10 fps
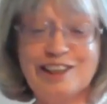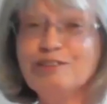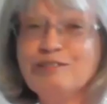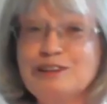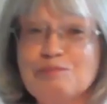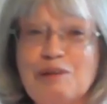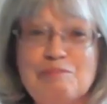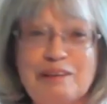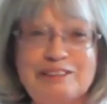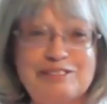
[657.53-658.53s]
go into
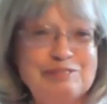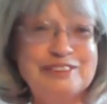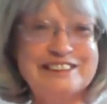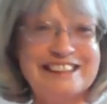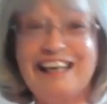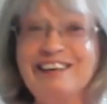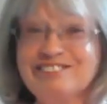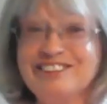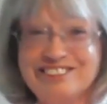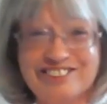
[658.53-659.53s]
my bedroom, slam
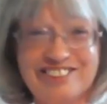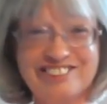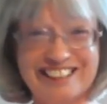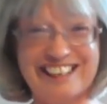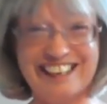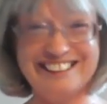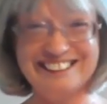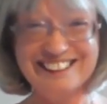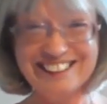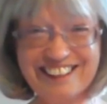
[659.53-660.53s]
the door again,